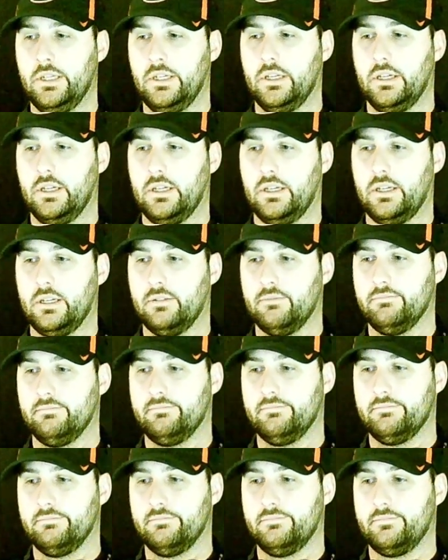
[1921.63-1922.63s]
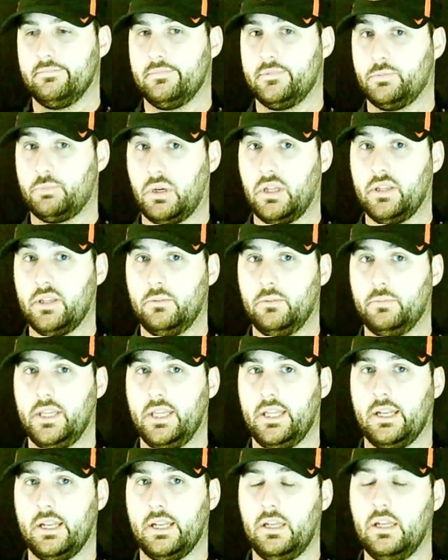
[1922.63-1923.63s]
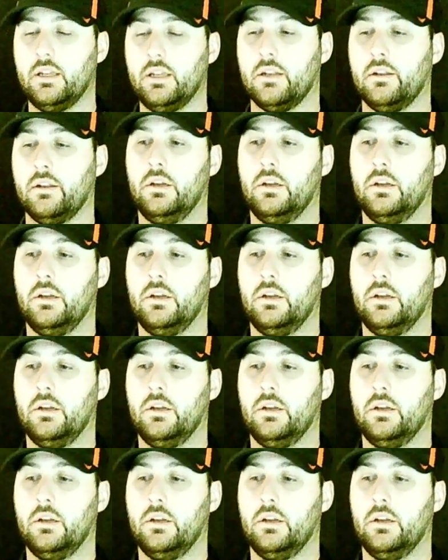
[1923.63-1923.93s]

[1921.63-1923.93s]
It's probably going to be that again.